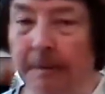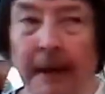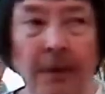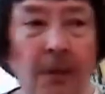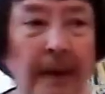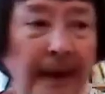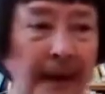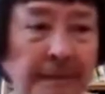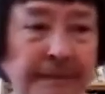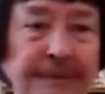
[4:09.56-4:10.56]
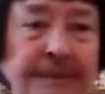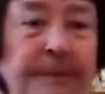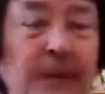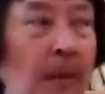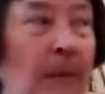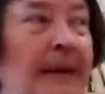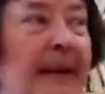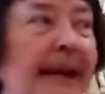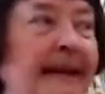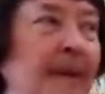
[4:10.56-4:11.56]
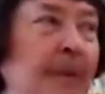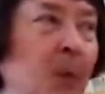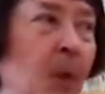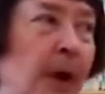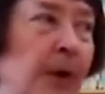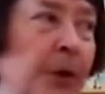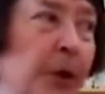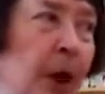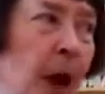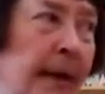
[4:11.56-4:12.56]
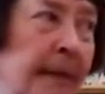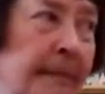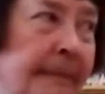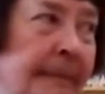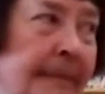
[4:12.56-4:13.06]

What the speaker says: And by the way, when was the last time you watered your garden?